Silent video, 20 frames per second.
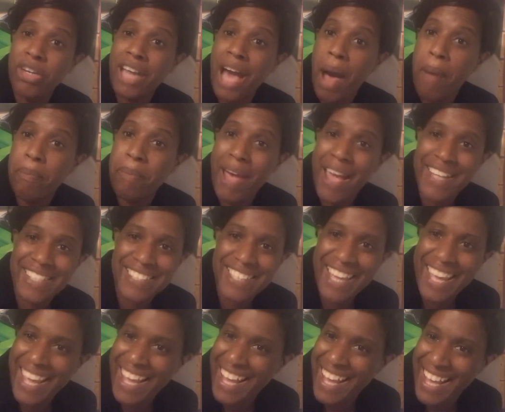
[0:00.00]

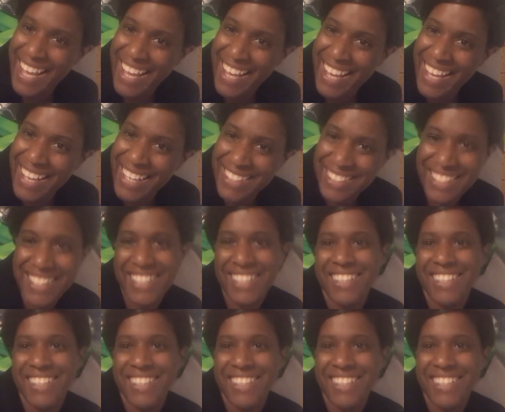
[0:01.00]
appetit!